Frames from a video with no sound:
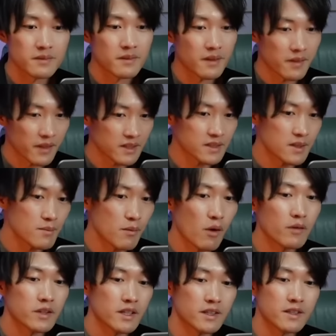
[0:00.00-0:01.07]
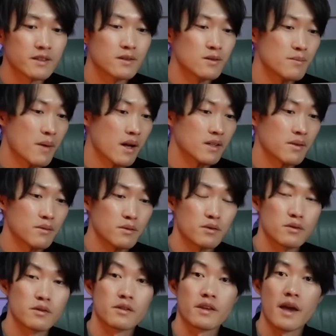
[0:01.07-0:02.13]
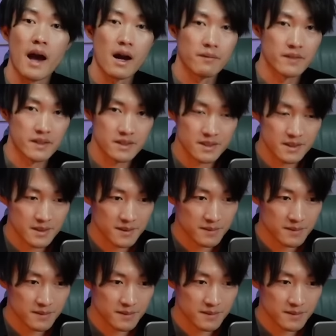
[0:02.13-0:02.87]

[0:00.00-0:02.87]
the symbol needed to pass through the abyss.